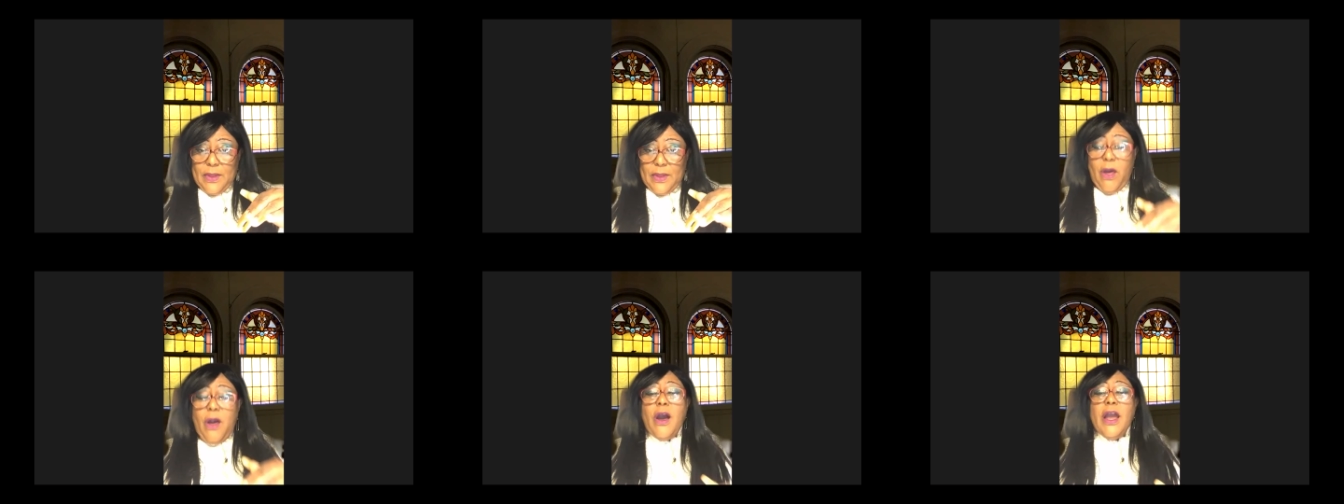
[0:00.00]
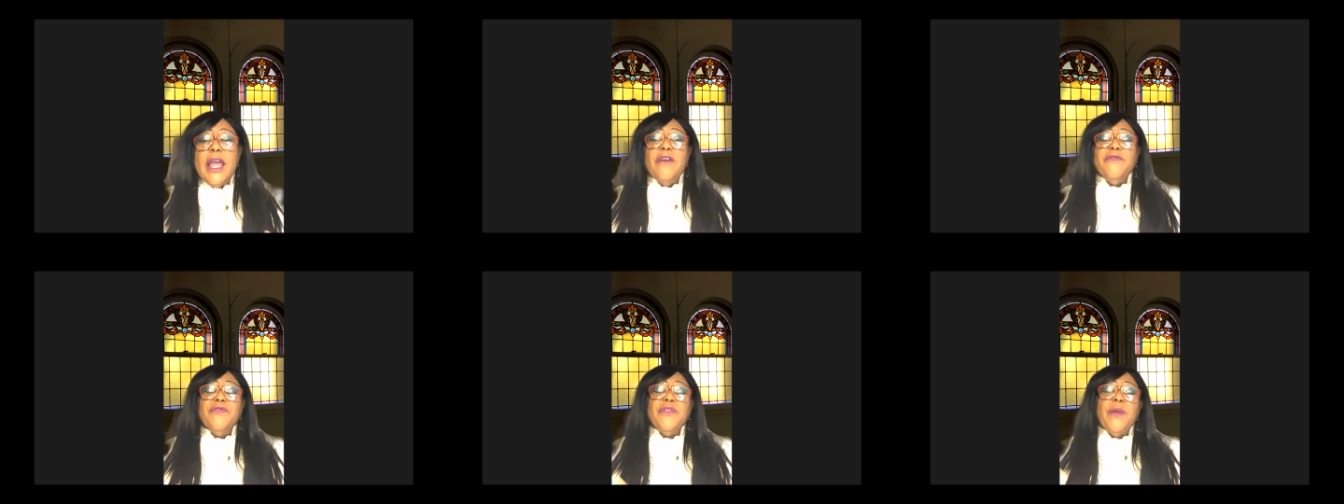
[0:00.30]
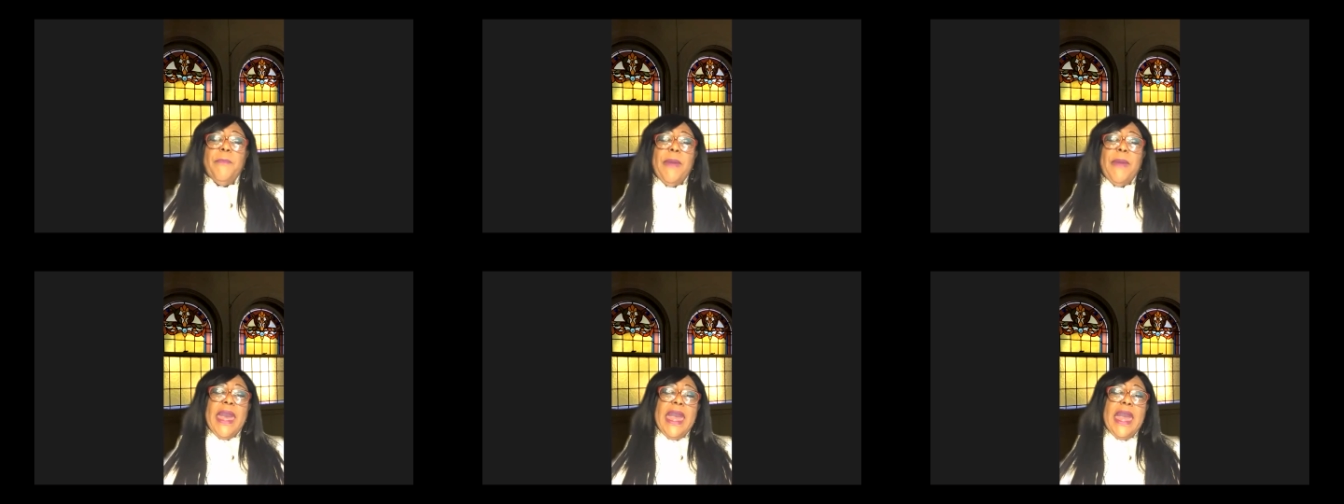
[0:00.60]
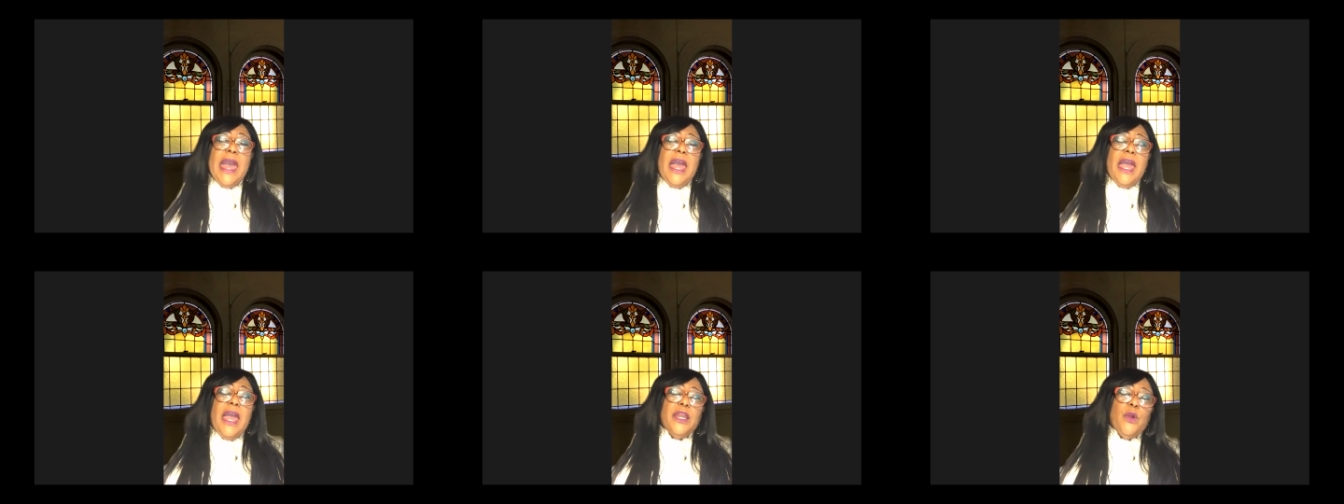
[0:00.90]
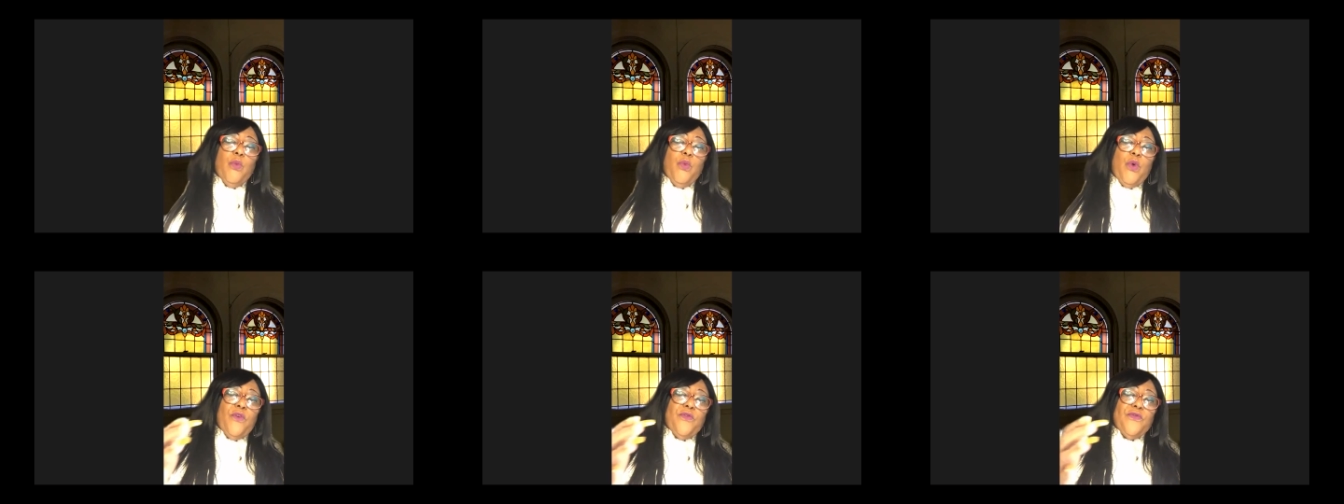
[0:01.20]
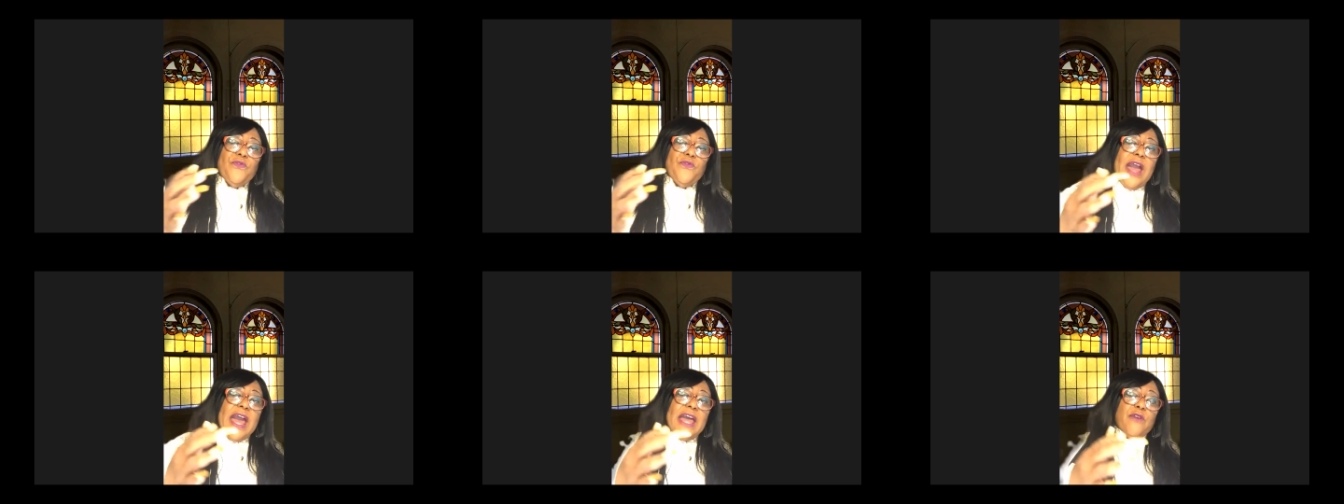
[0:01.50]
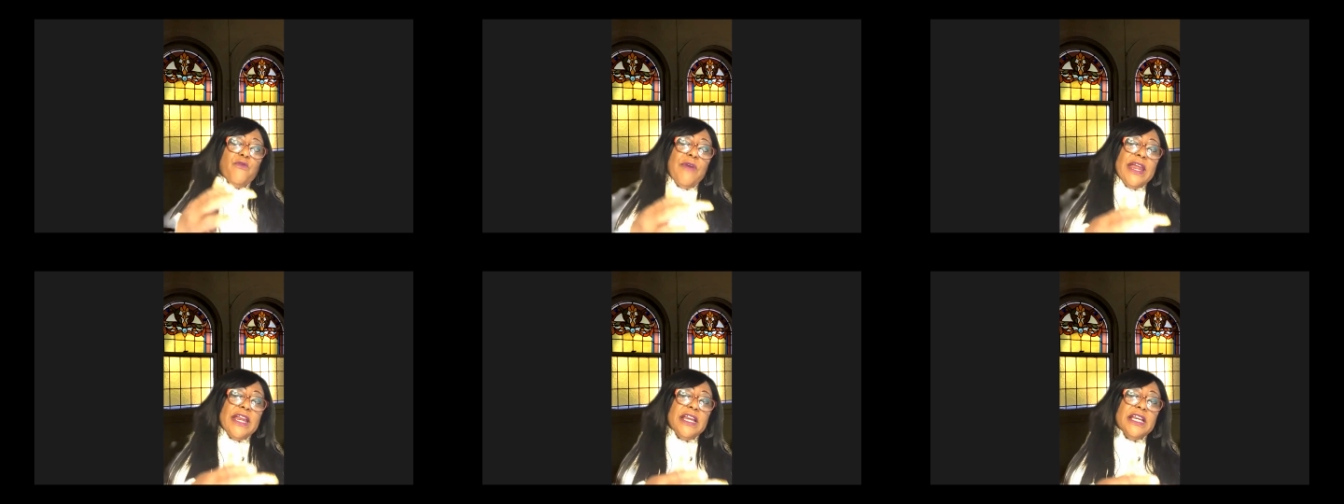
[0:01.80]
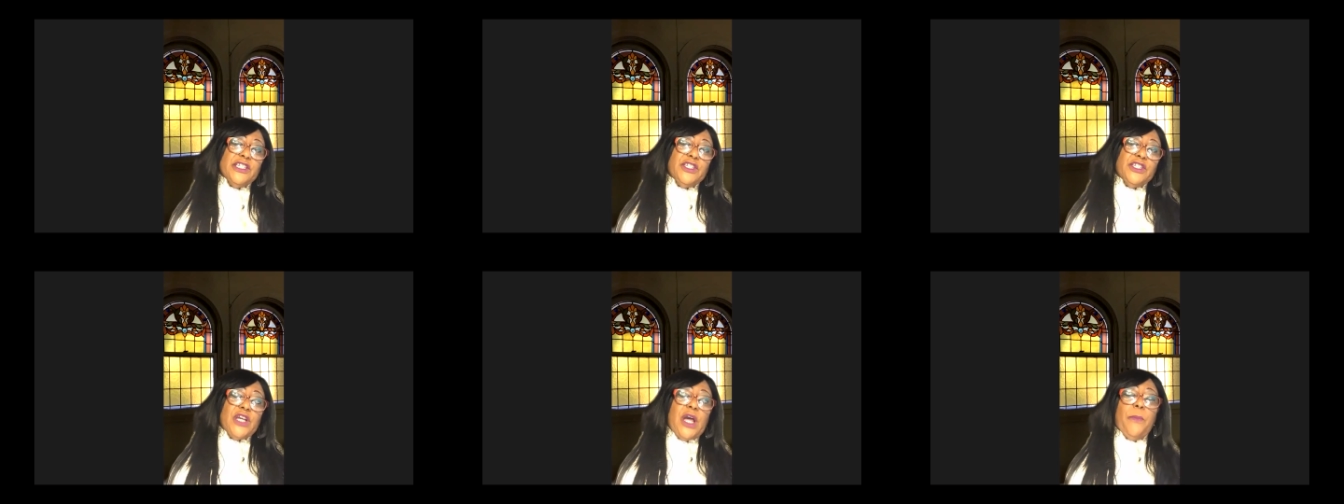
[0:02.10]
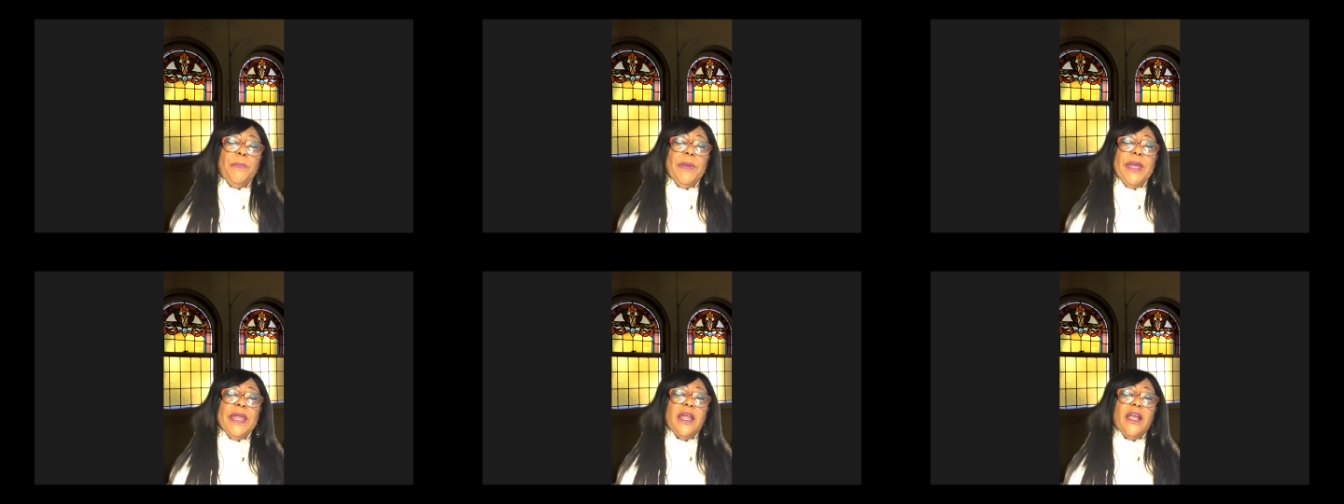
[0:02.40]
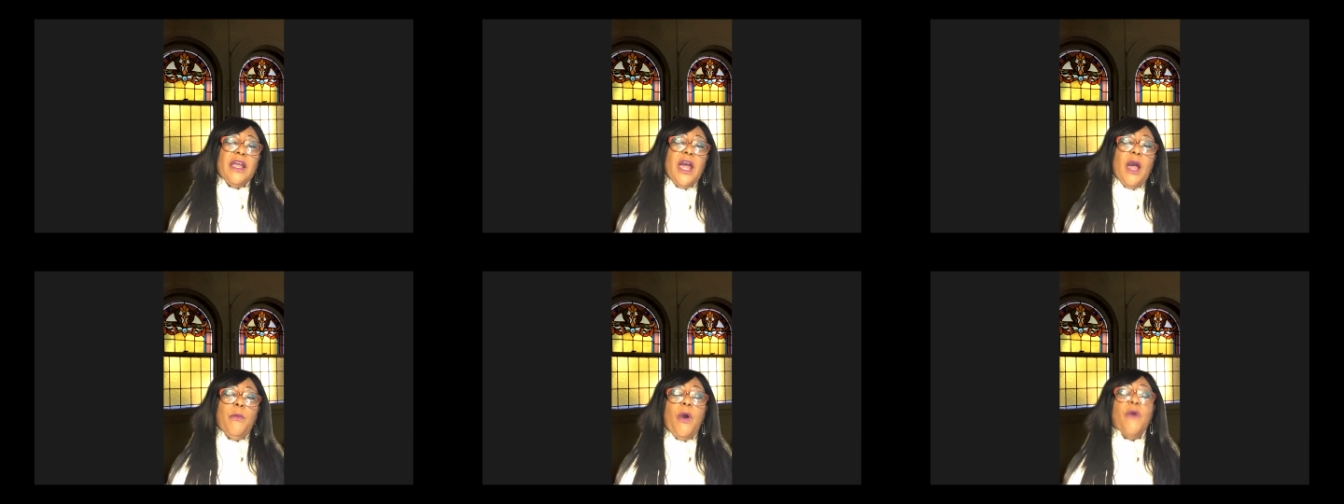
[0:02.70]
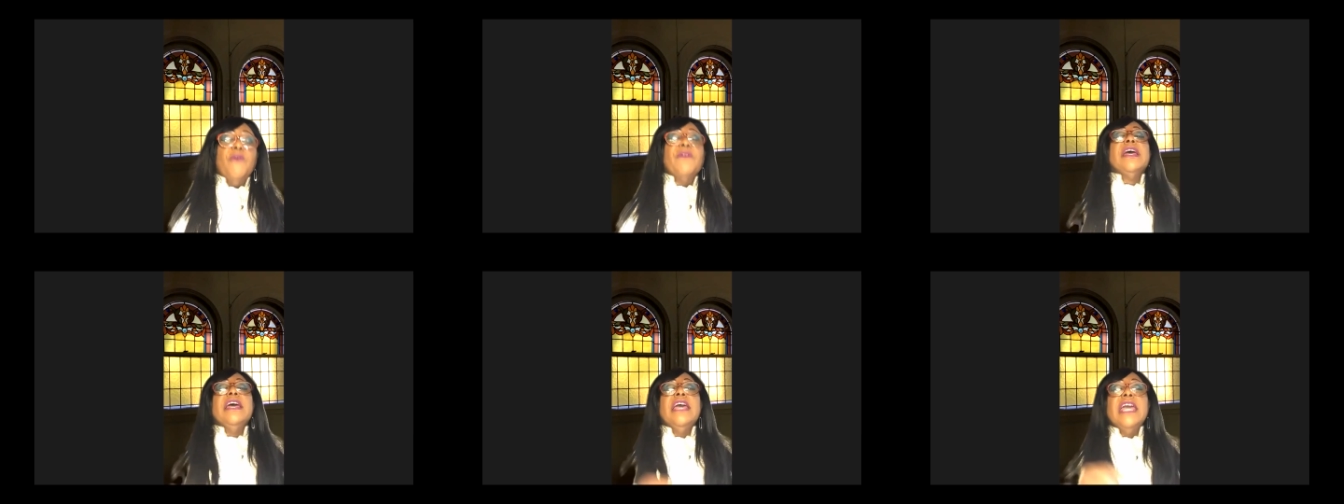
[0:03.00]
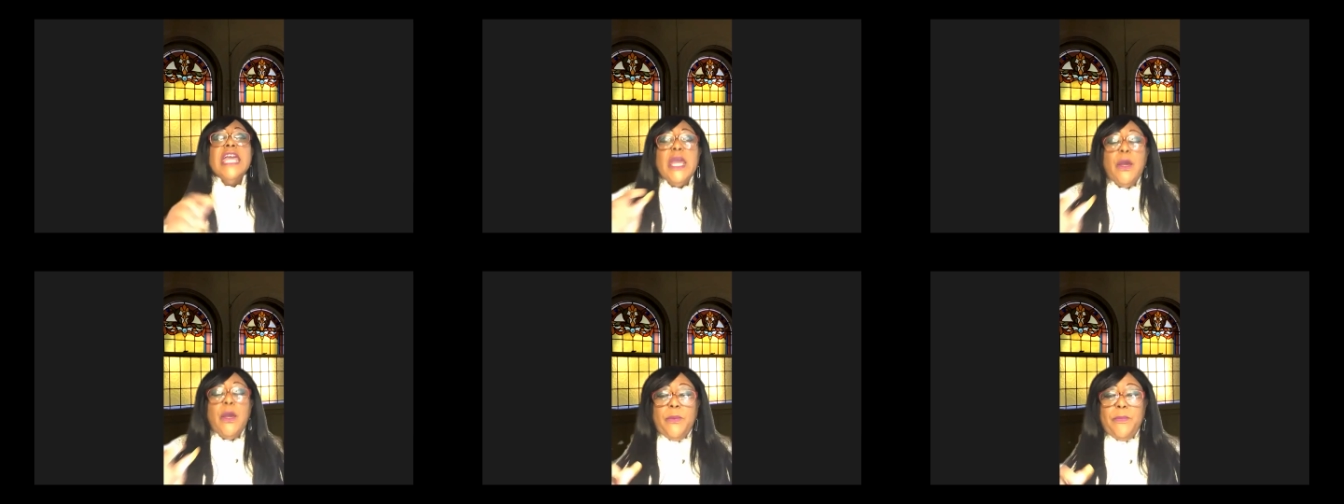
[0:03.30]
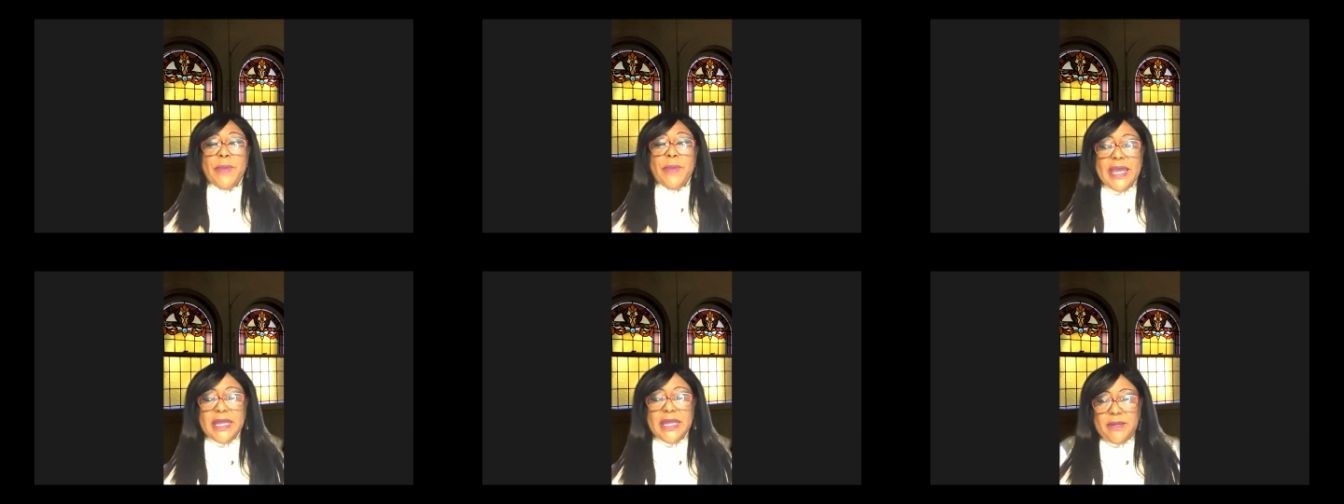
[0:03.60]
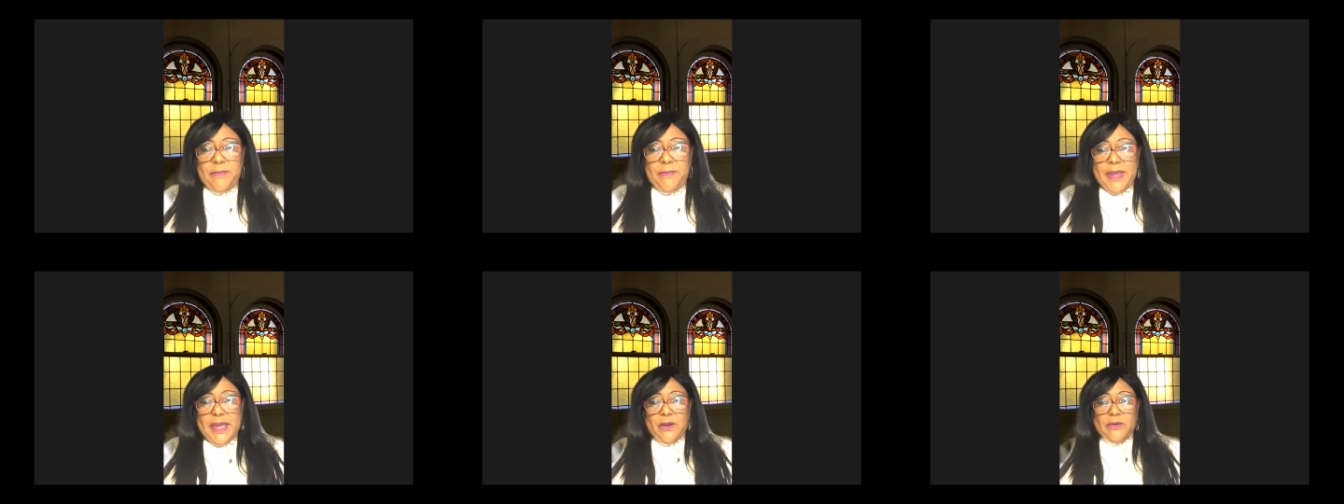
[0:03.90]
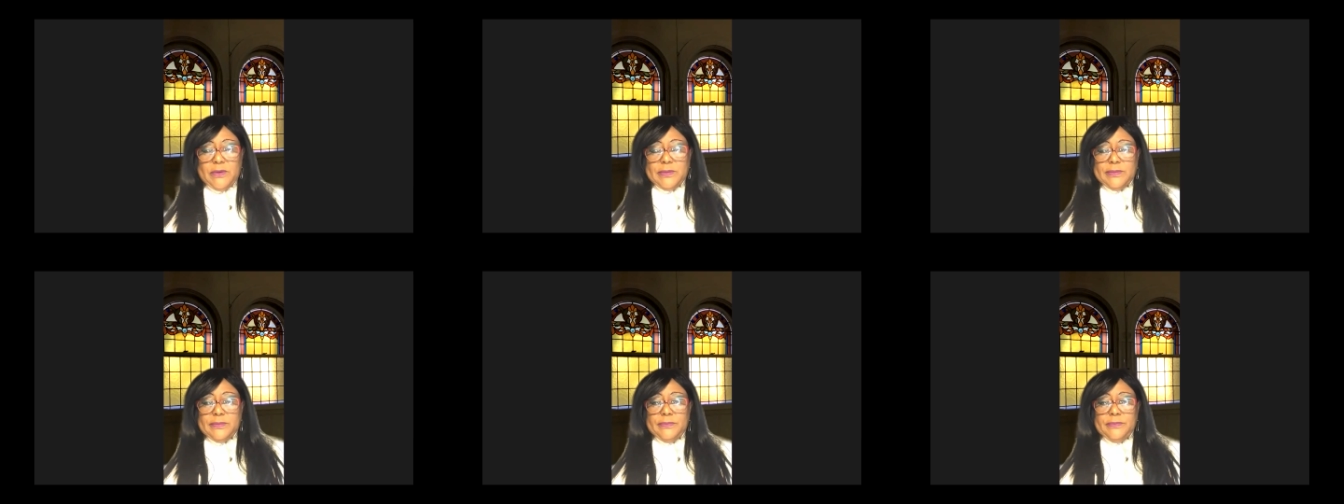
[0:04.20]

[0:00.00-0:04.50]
or if the bear and the wolf got ready to jump in and come over, he would be in the middle.